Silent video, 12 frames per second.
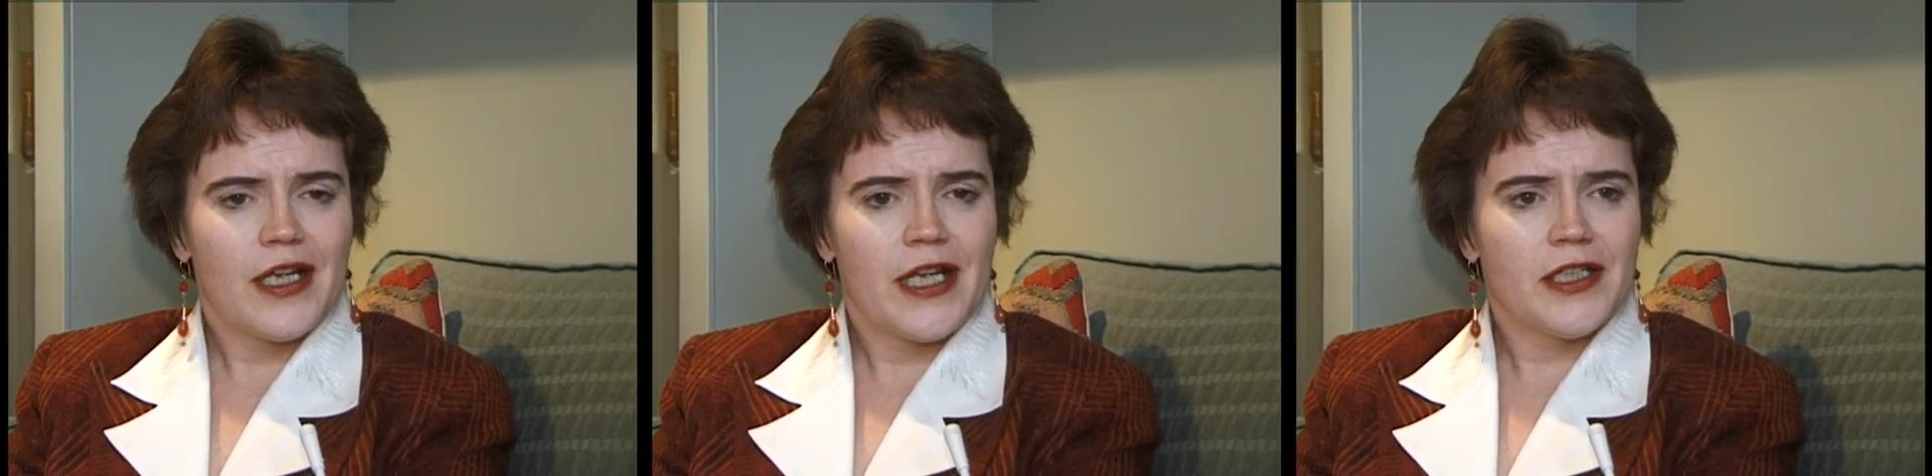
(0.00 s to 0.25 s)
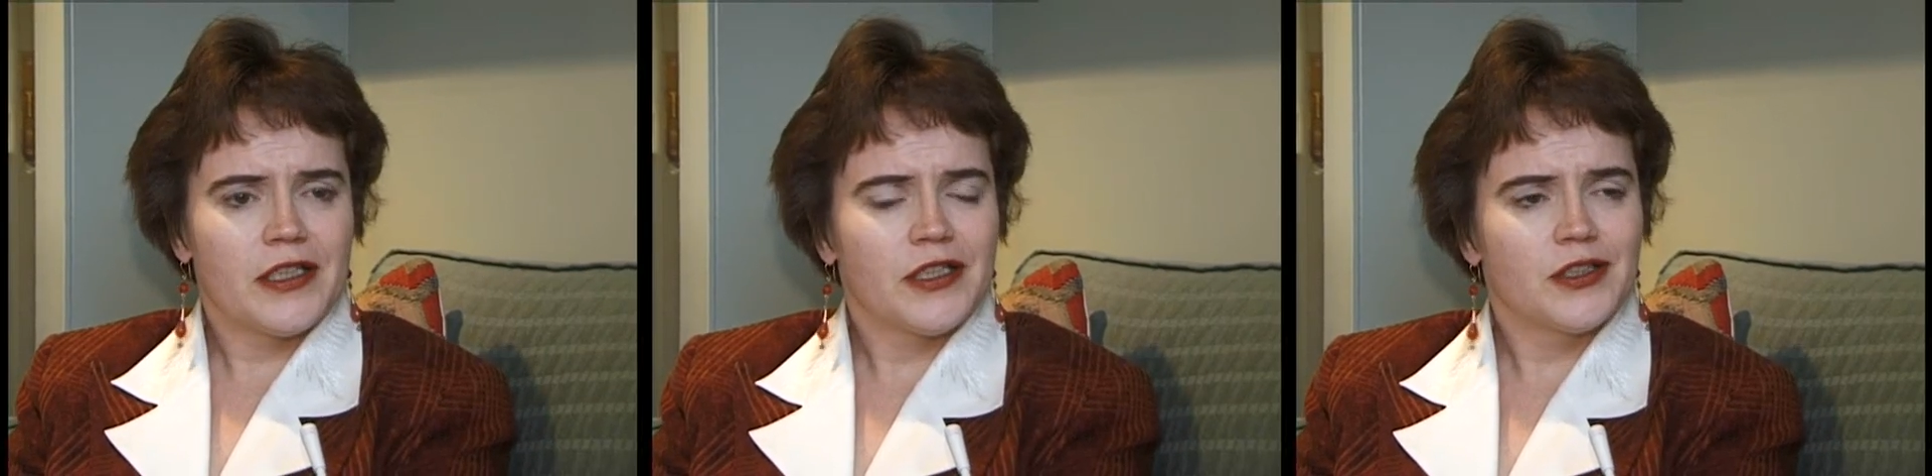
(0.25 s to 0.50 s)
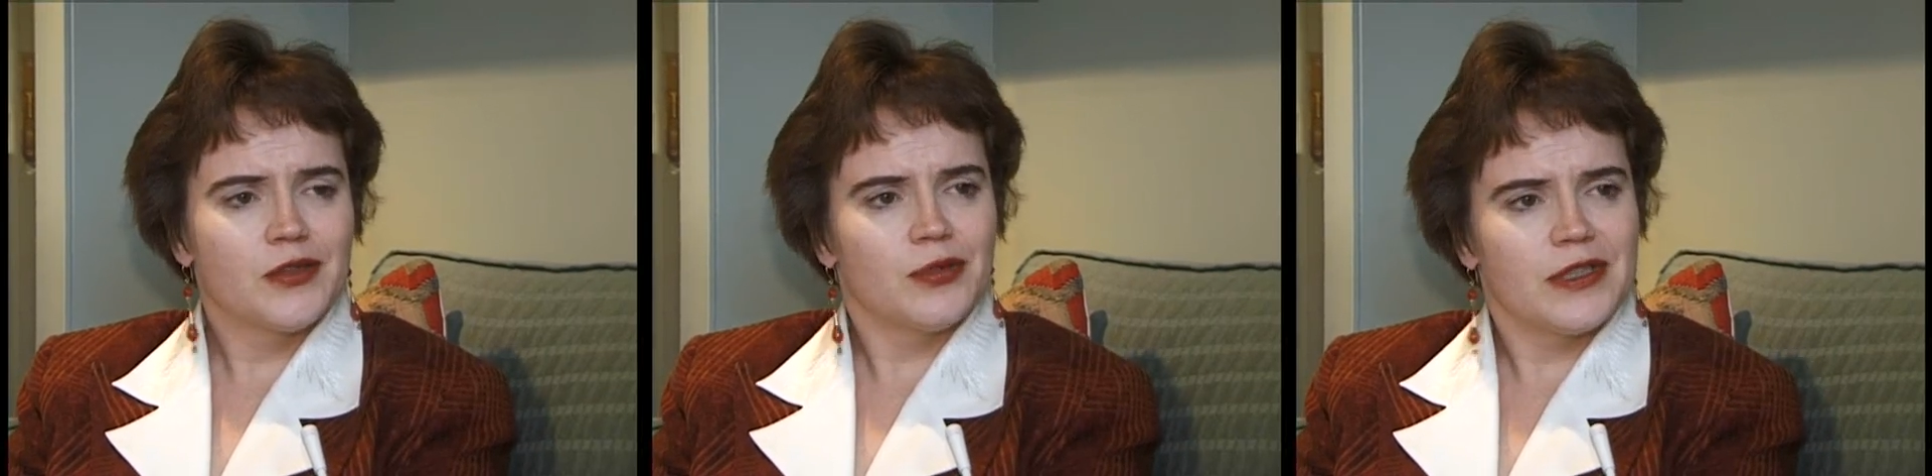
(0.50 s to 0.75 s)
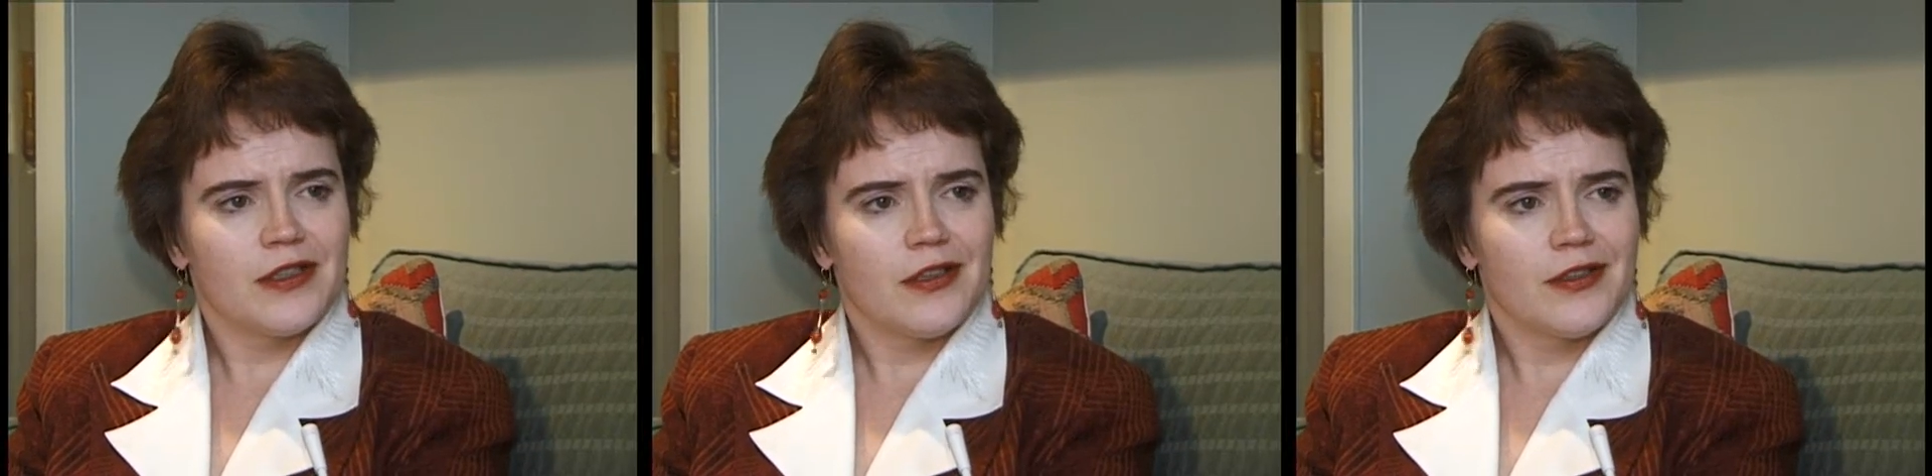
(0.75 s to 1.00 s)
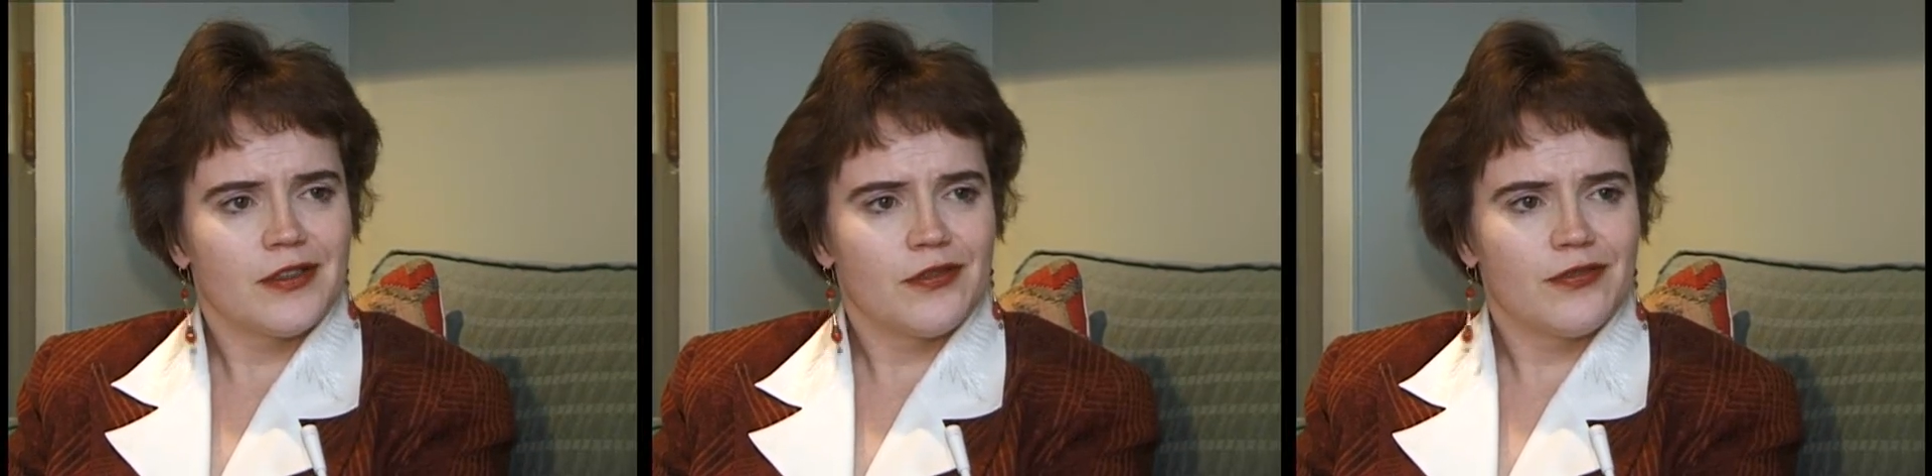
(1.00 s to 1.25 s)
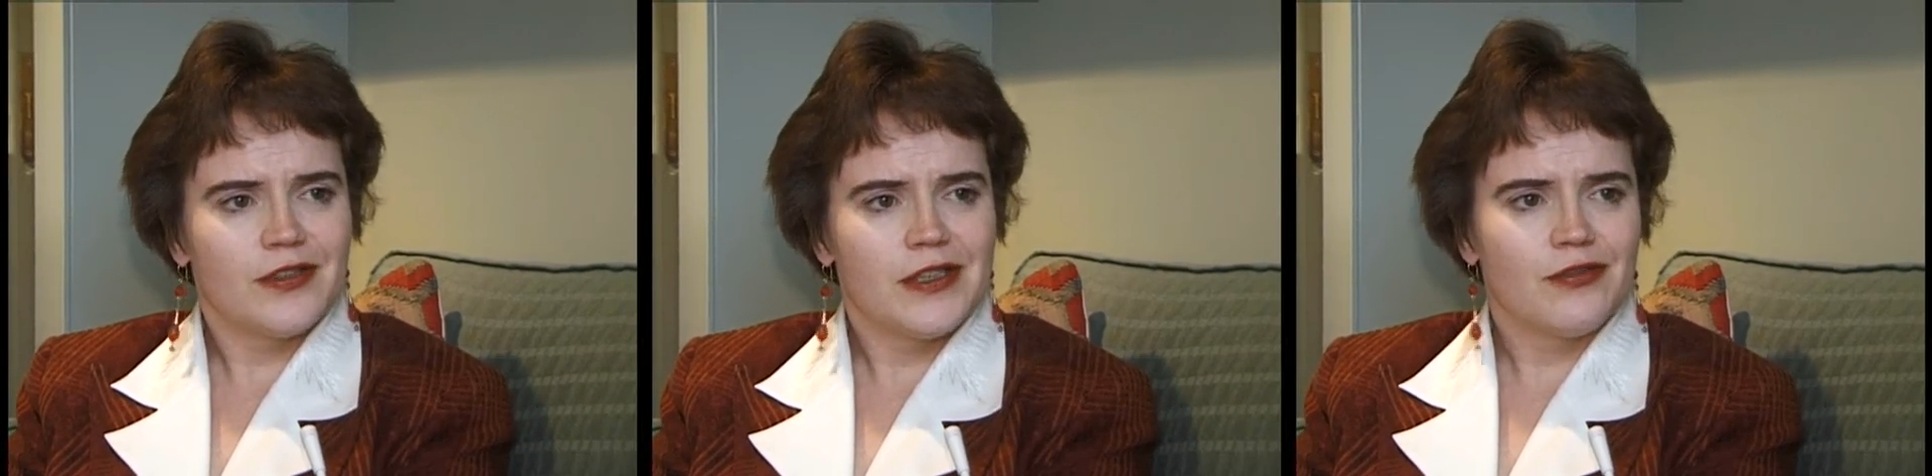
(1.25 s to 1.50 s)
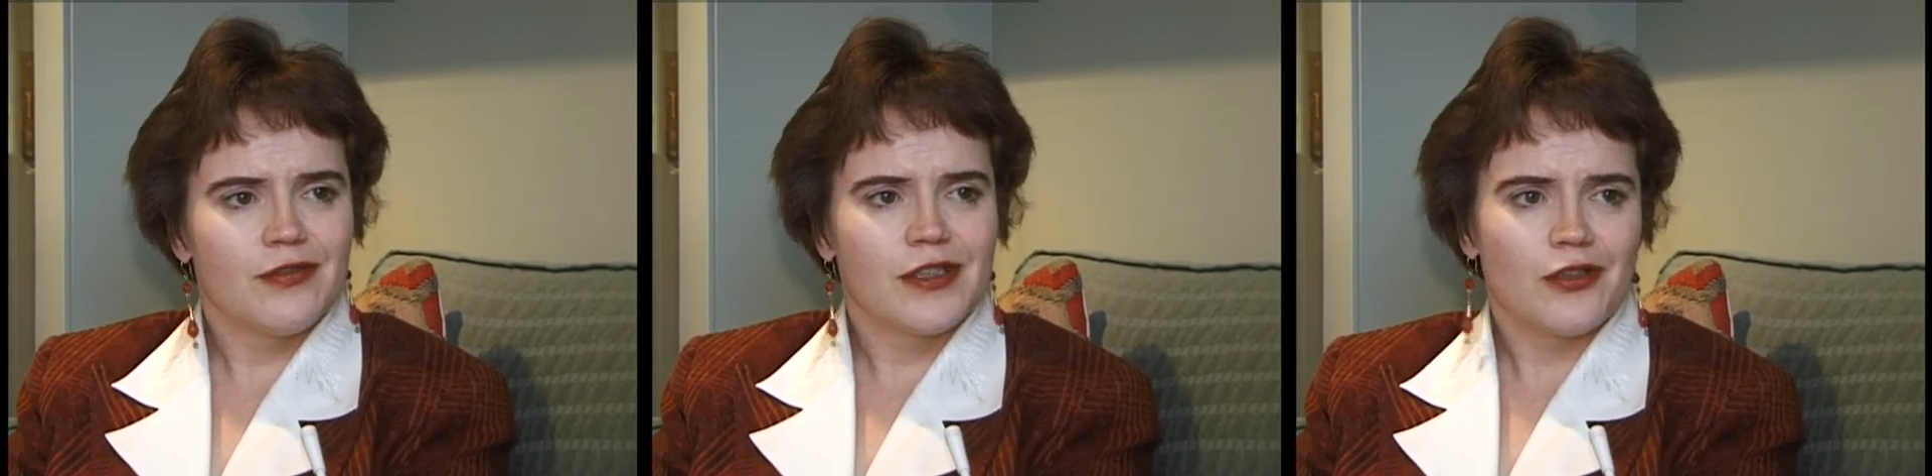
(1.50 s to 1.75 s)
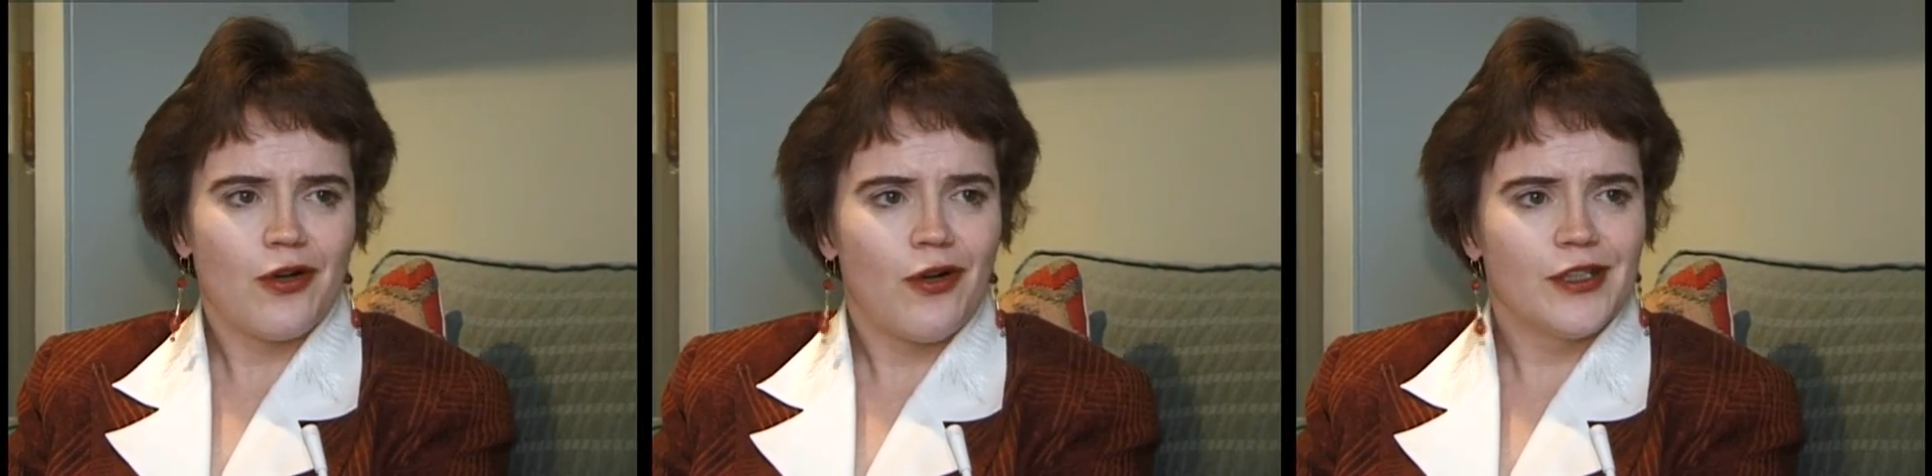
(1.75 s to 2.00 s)
areas with a lot of
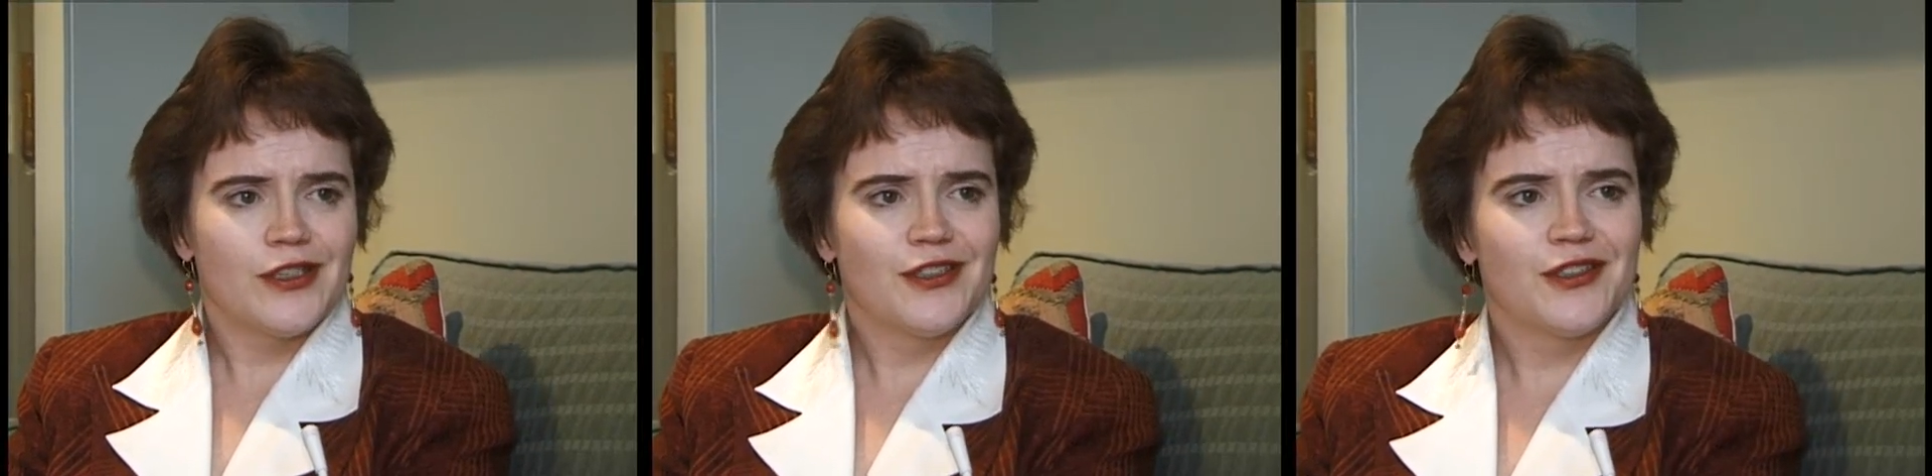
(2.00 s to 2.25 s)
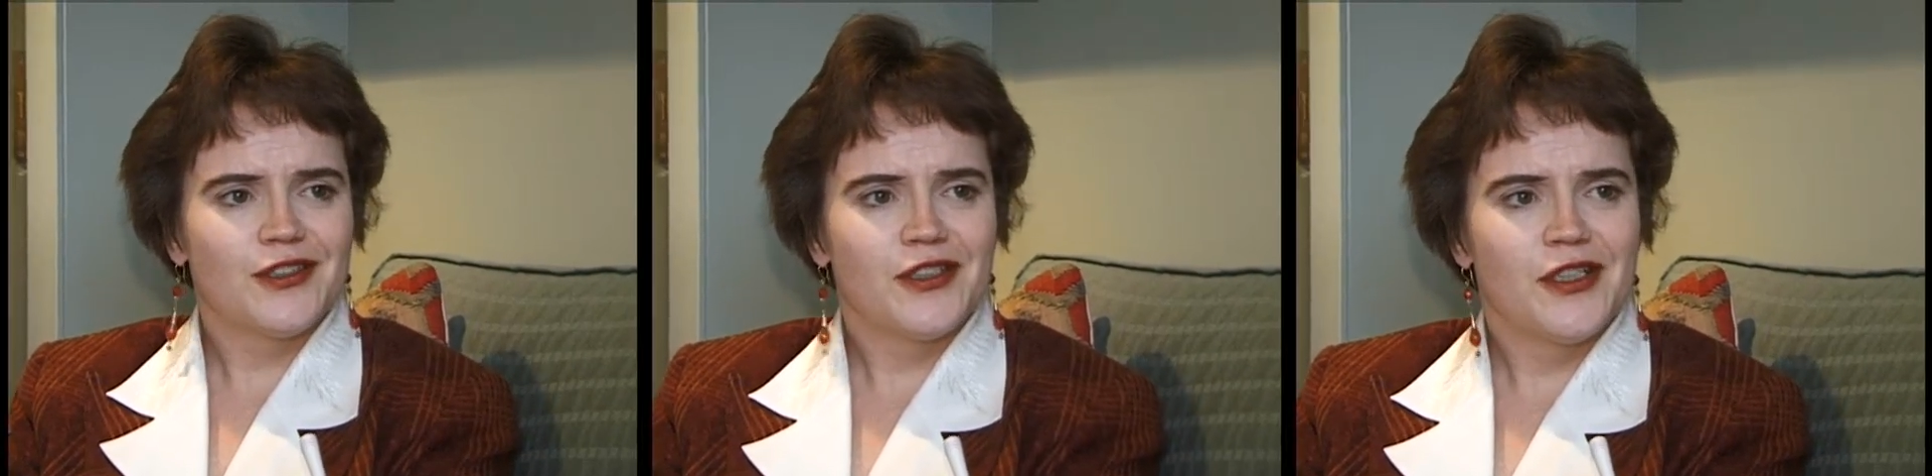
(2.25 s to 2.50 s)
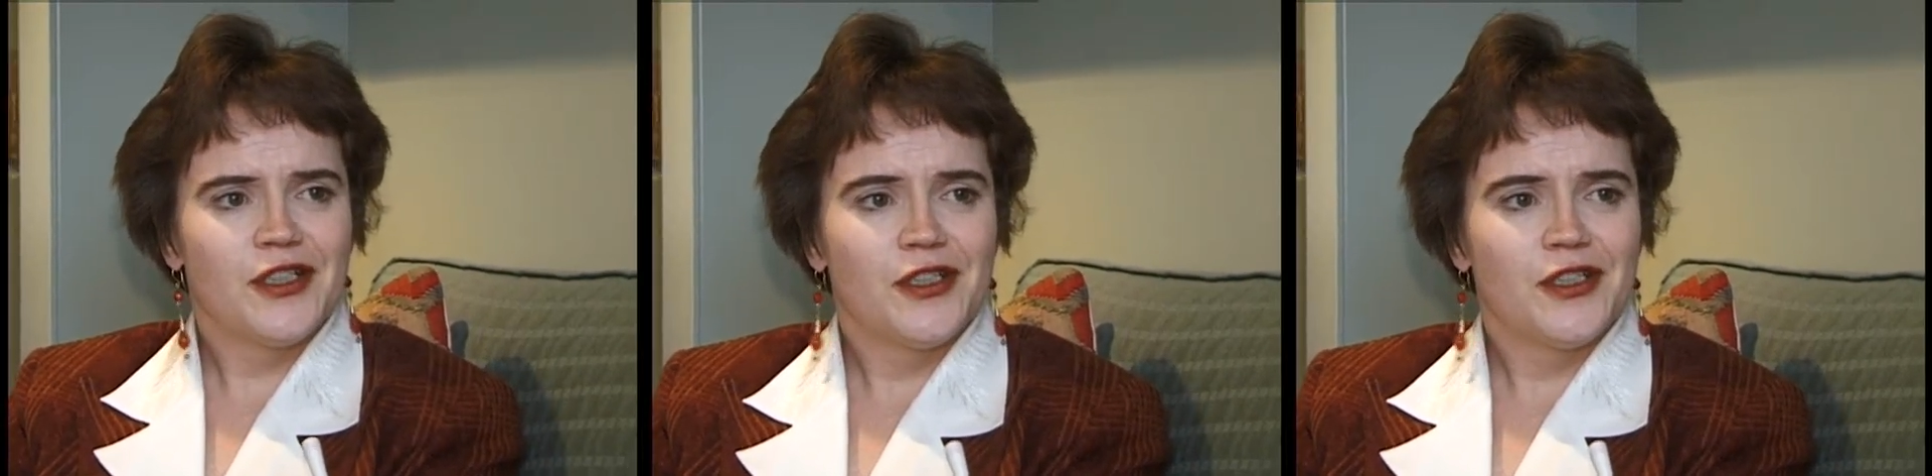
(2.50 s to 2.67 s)
different coins,